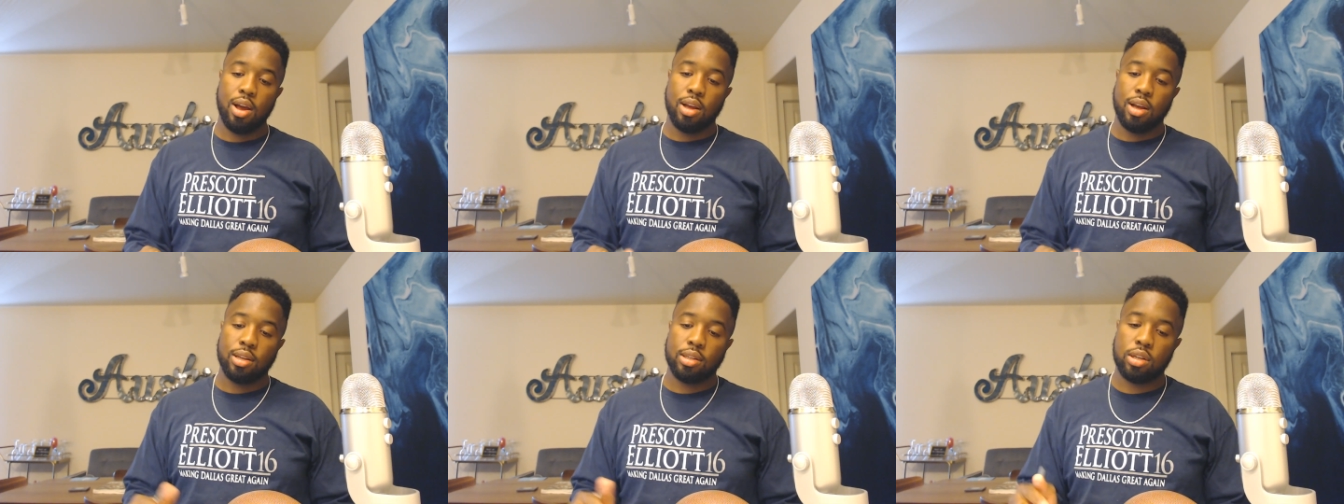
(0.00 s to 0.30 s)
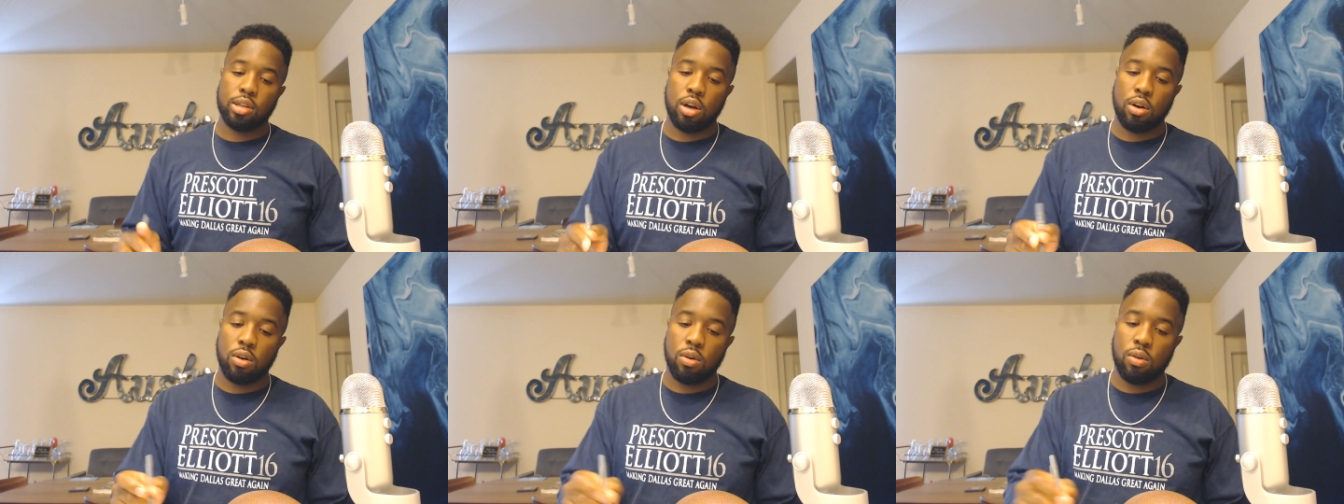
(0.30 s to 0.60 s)

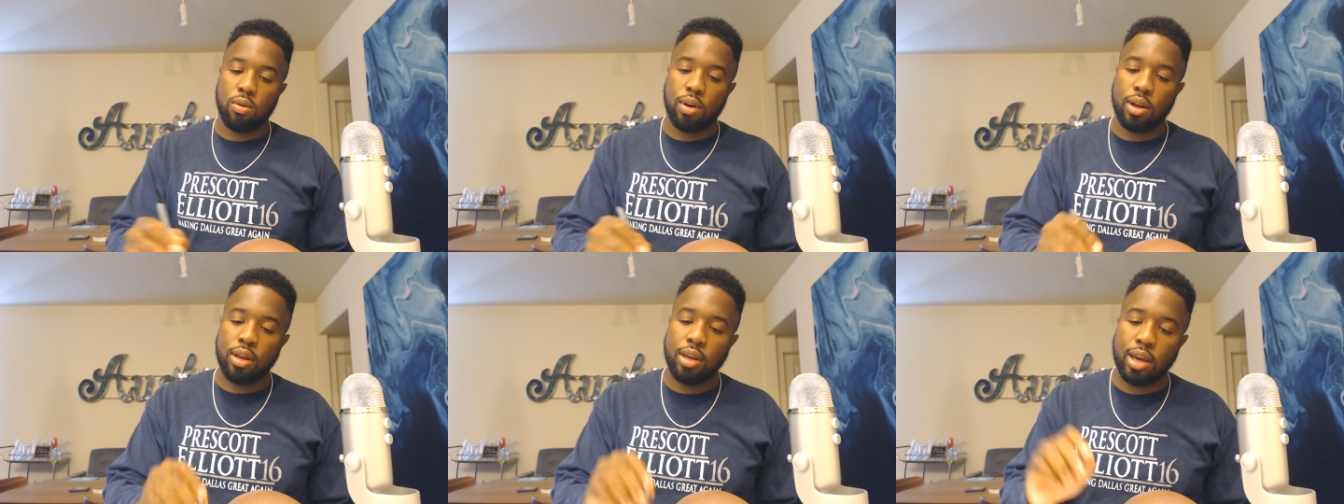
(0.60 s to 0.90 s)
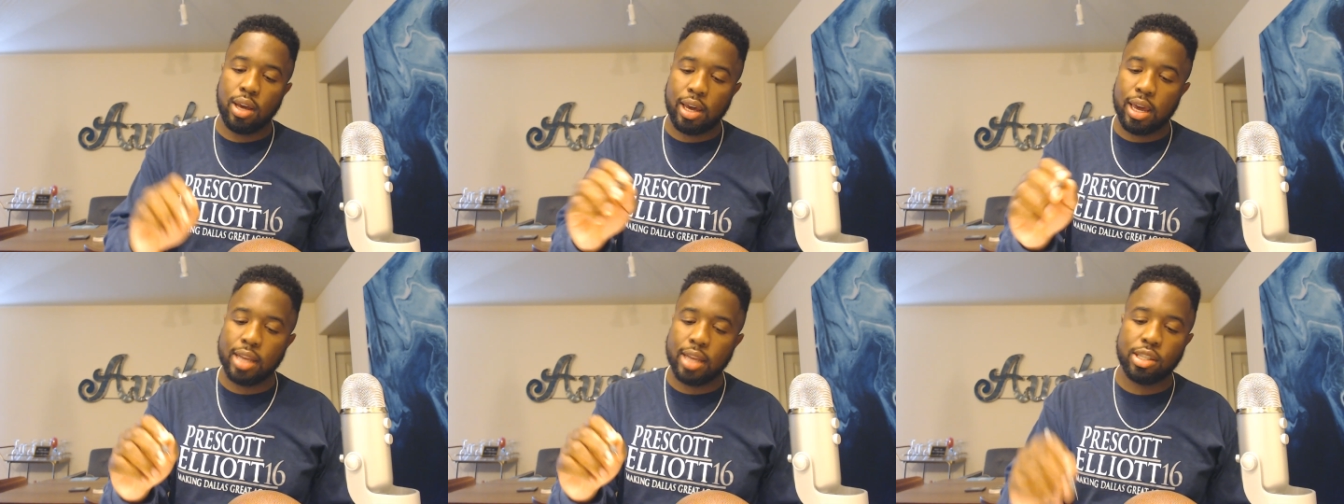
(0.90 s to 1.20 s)
So
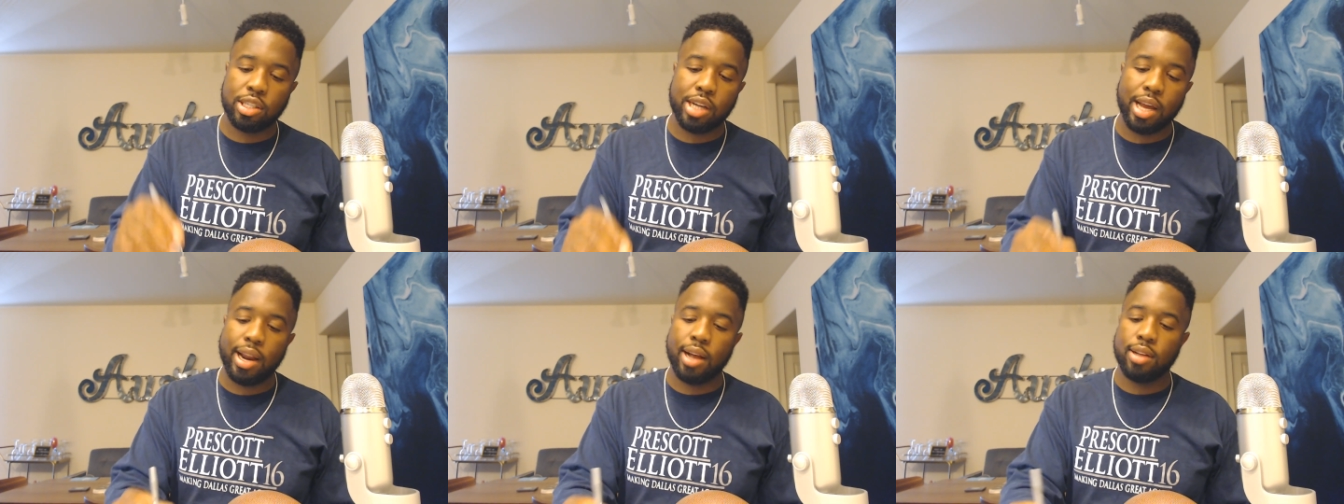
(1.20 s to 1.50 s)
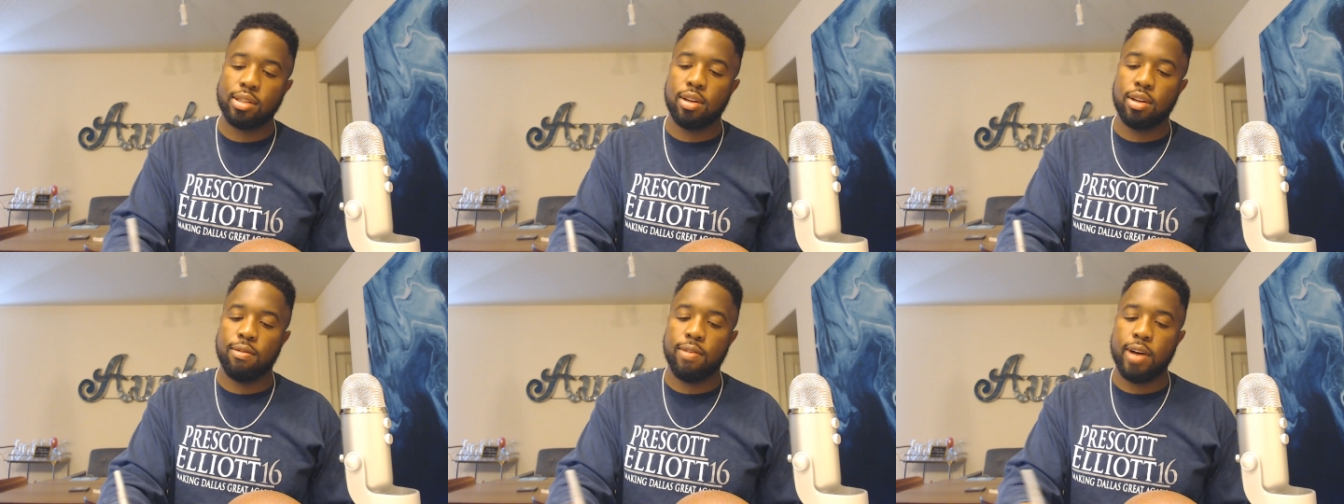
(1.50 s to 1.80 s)
again, shout out
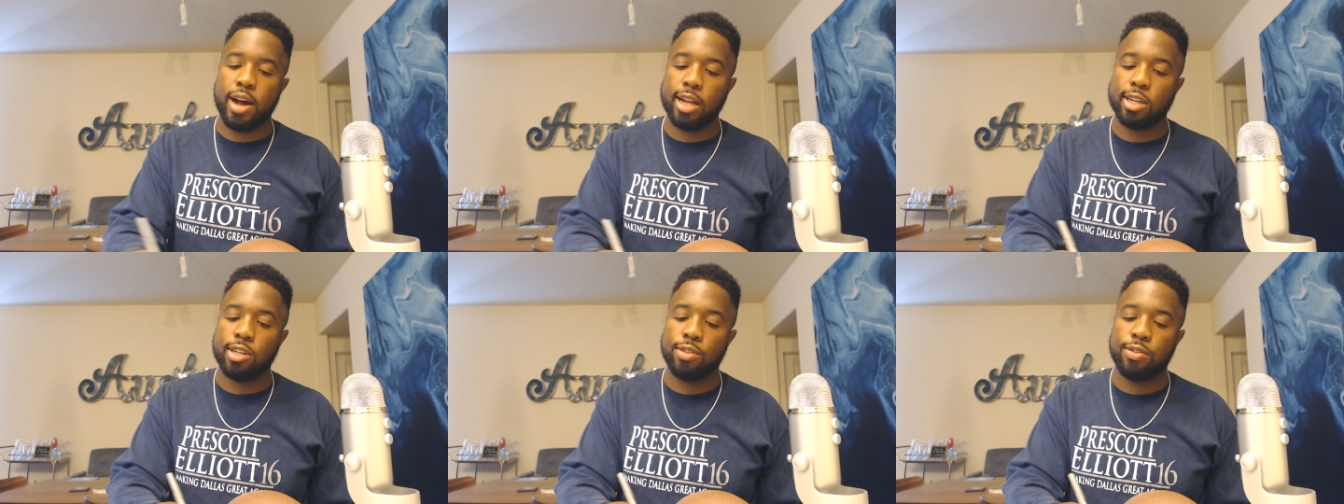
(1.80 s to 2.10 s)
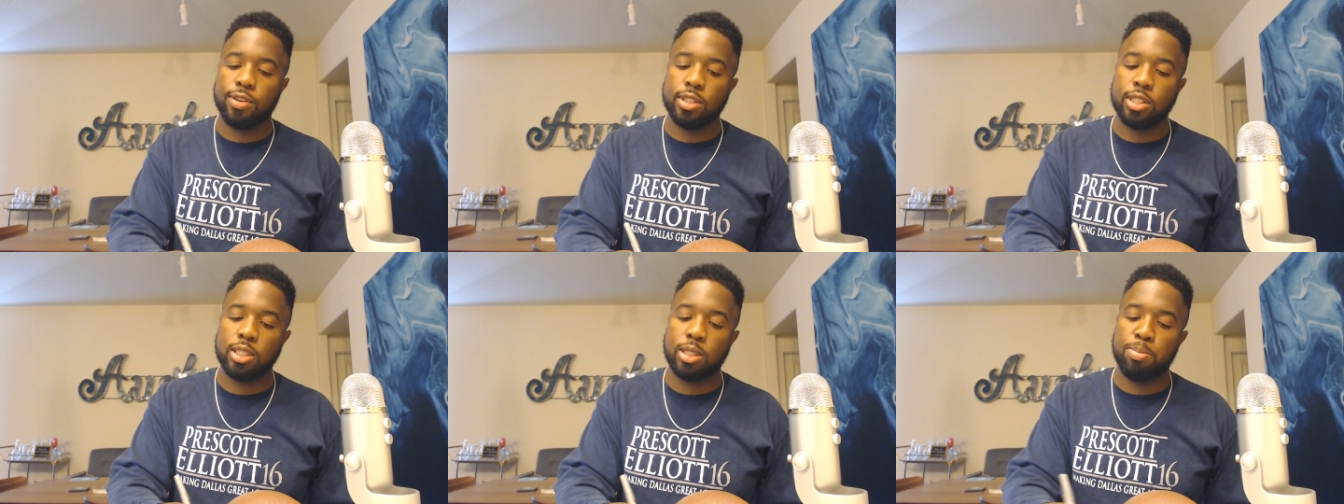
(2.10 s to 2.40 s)
to Vach for
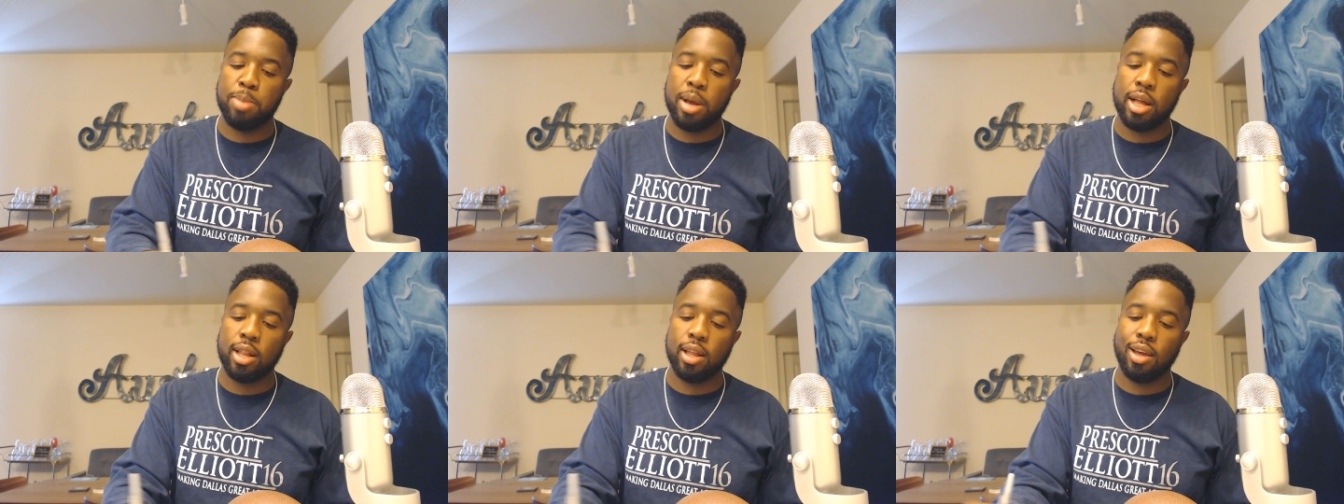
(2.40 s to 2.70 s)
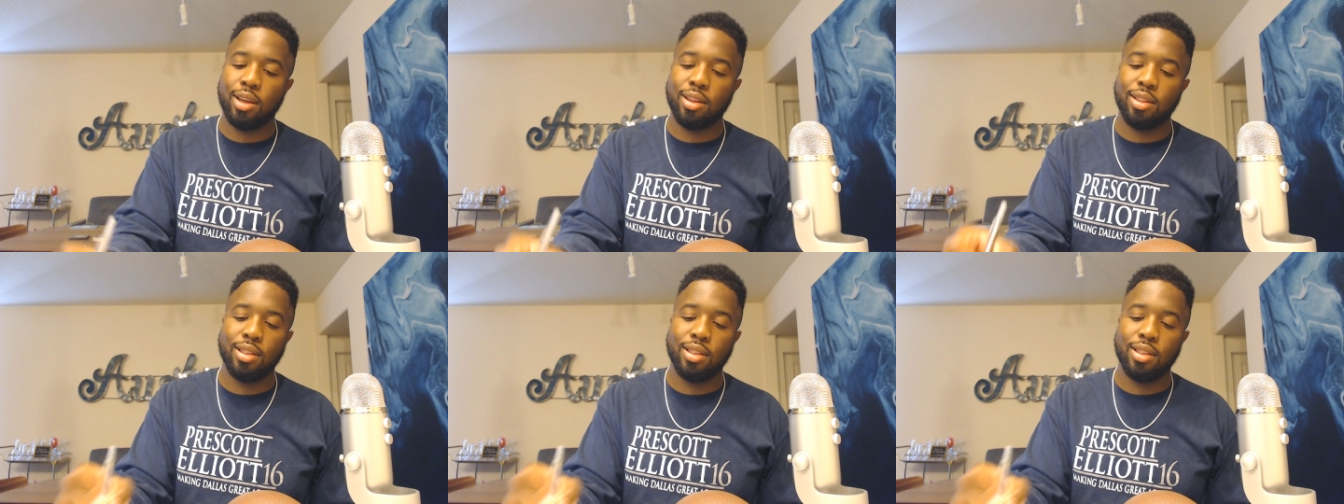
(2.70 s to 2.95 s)
dispelling